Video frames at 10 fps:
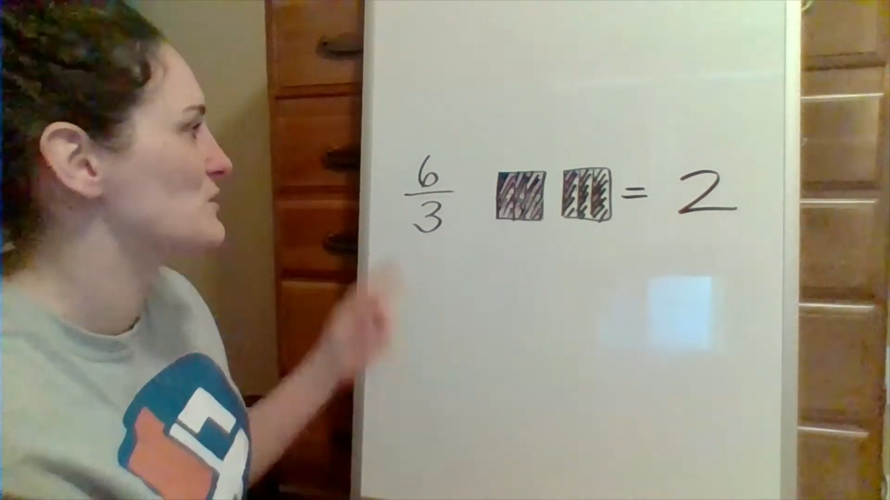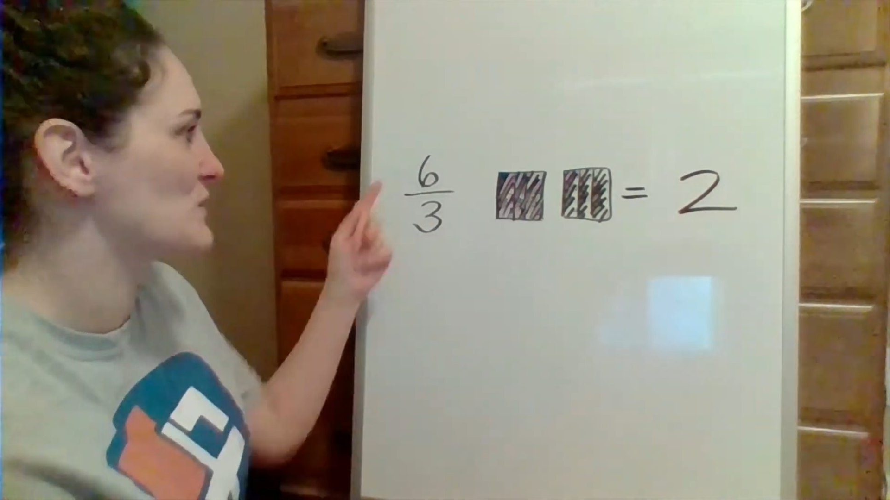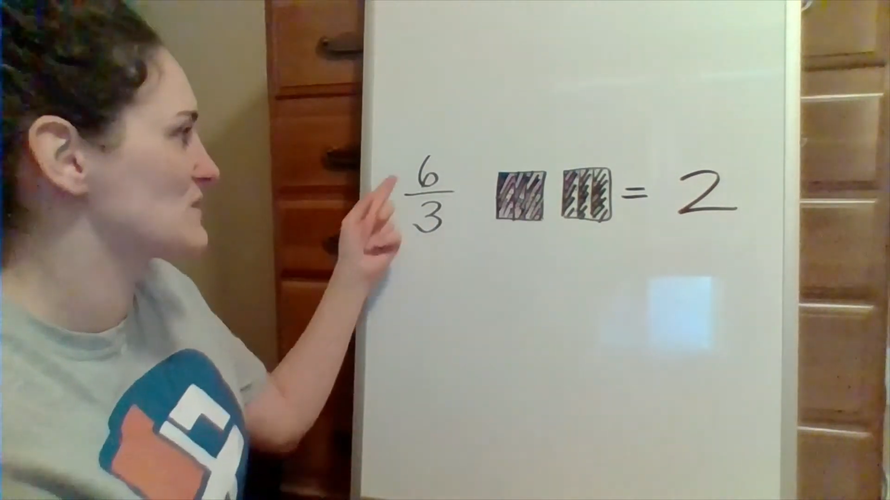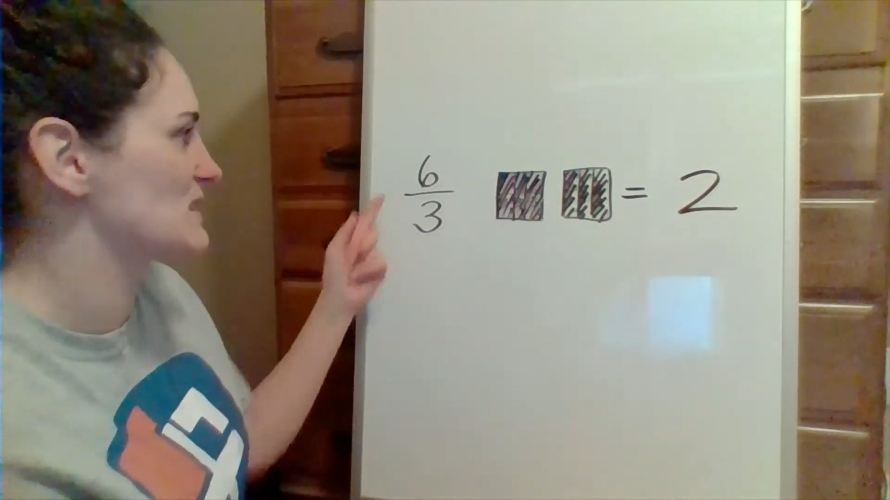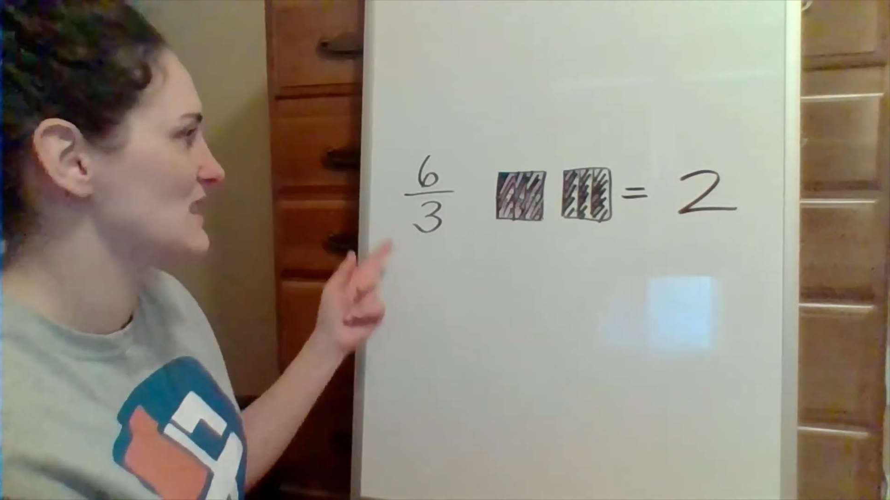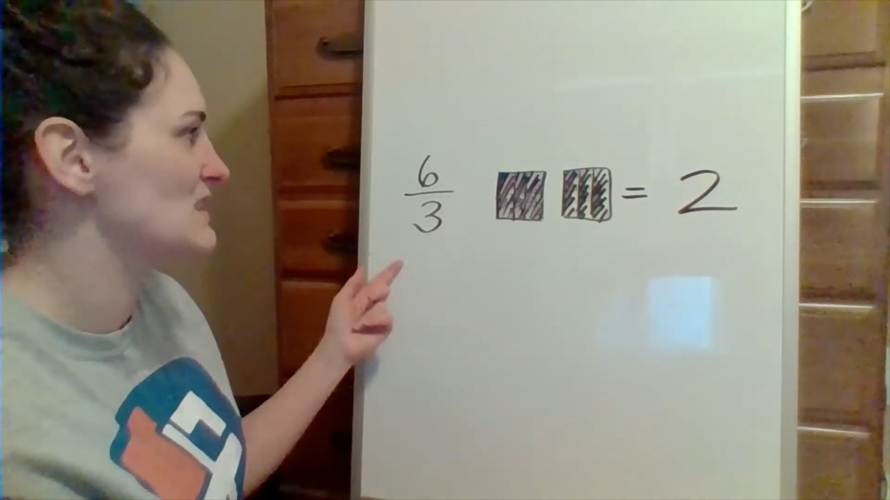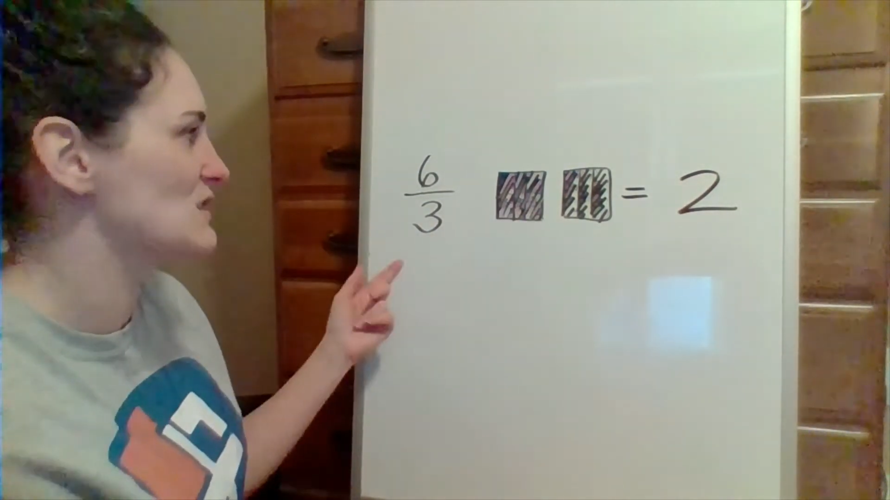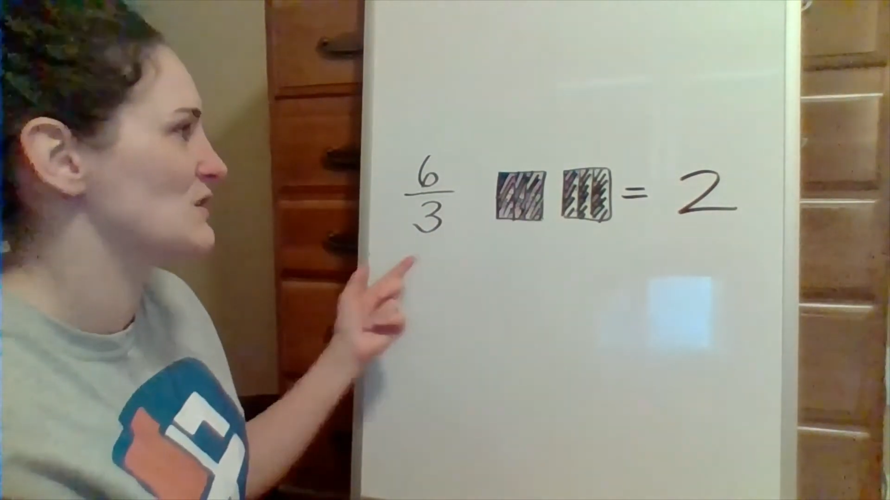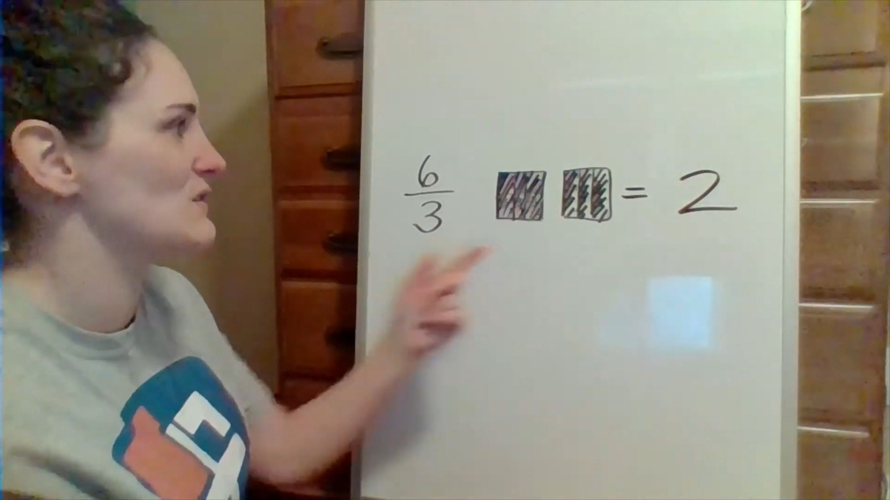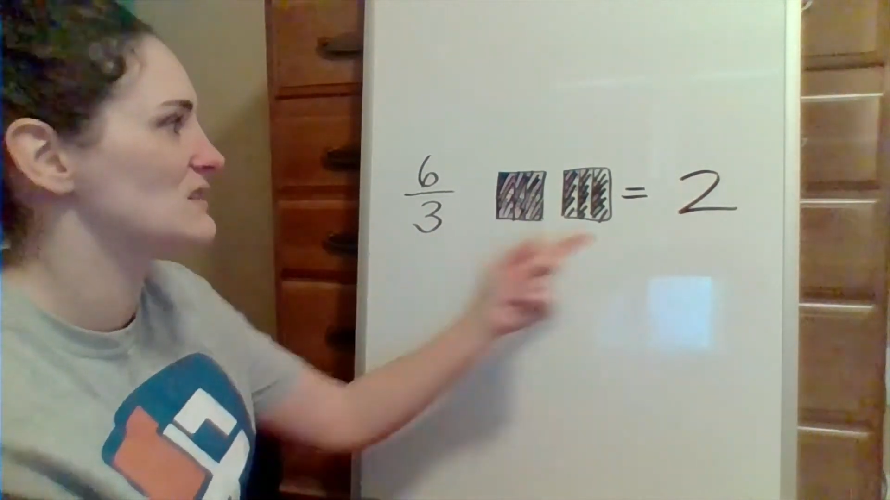So
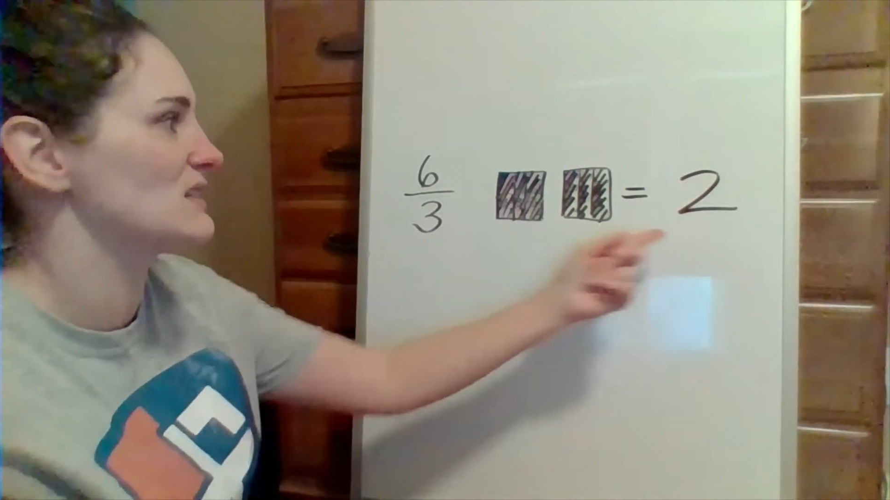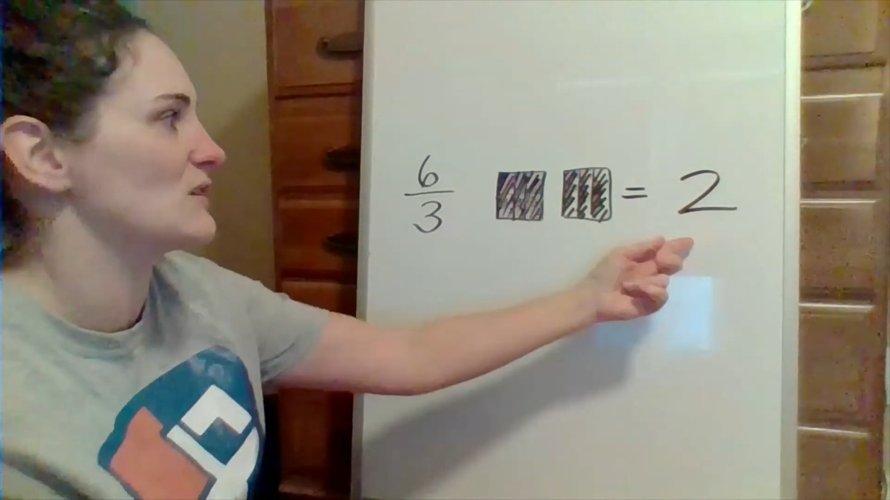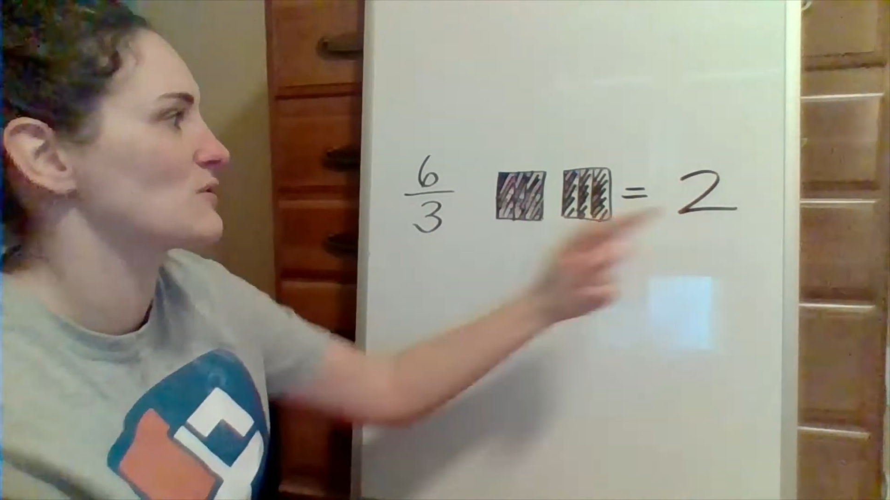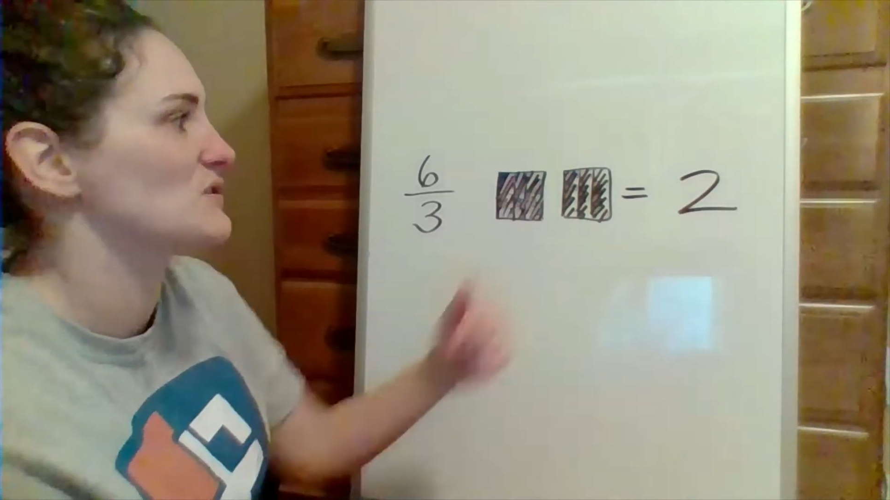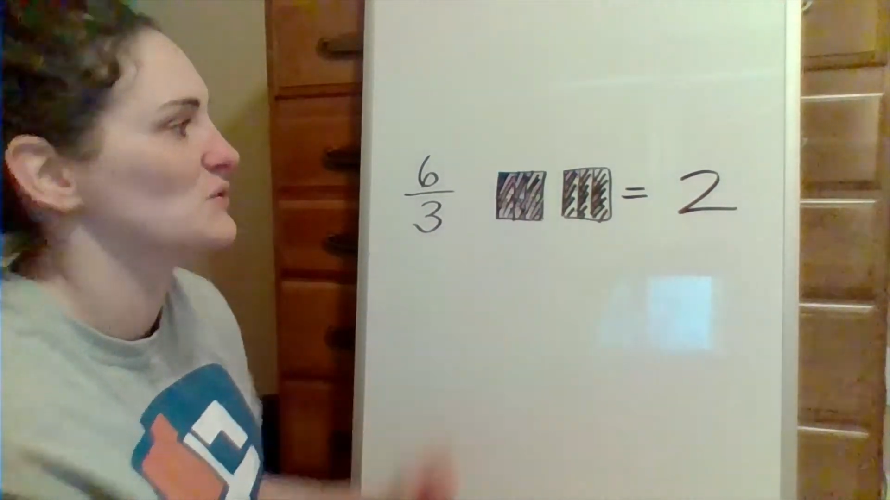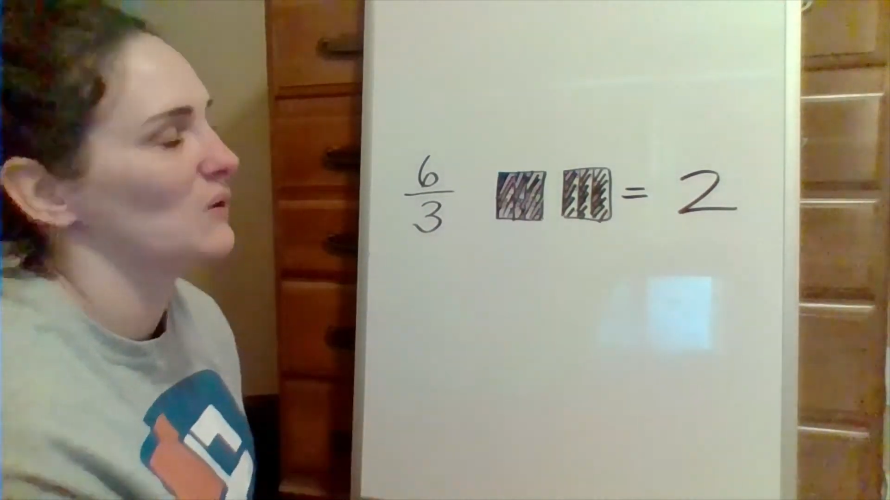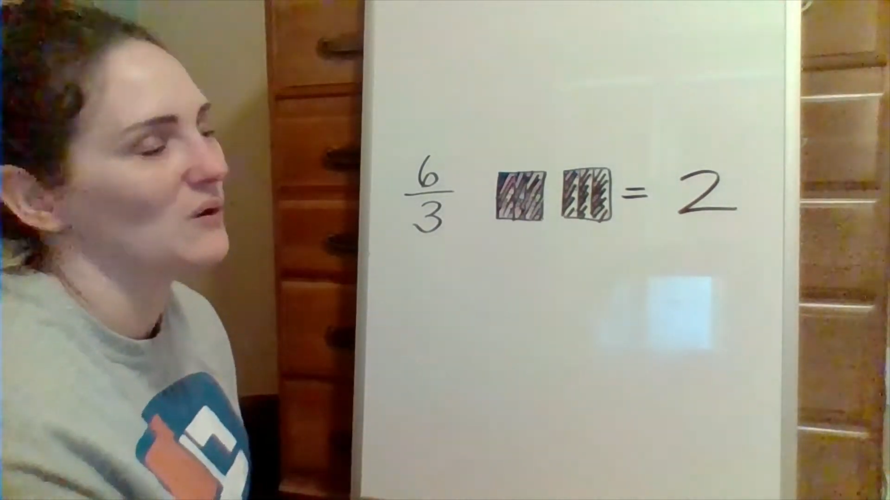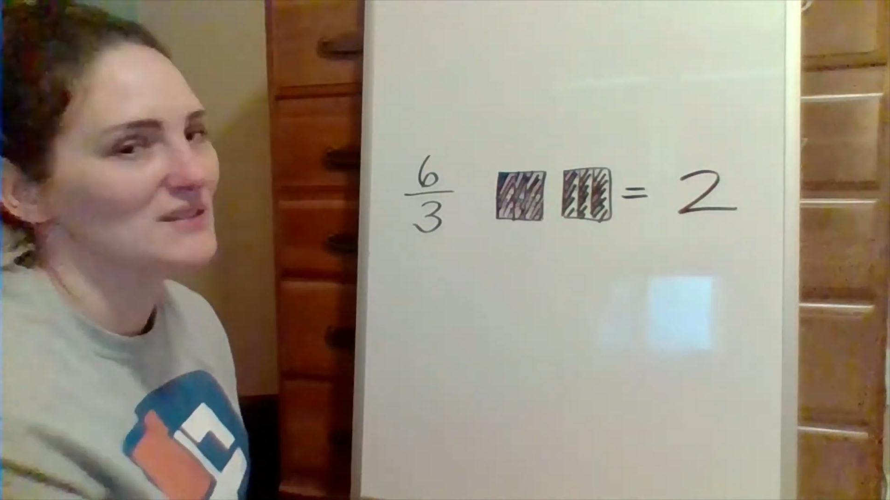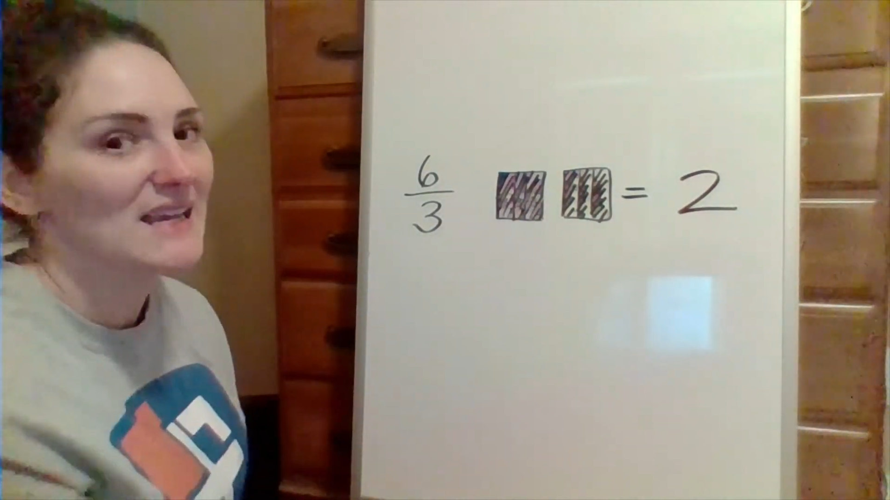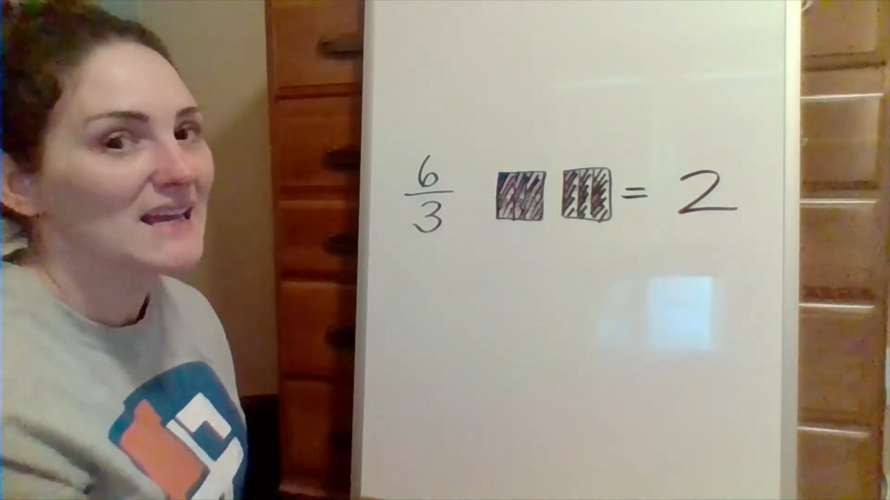6/3 equals 2 wholes.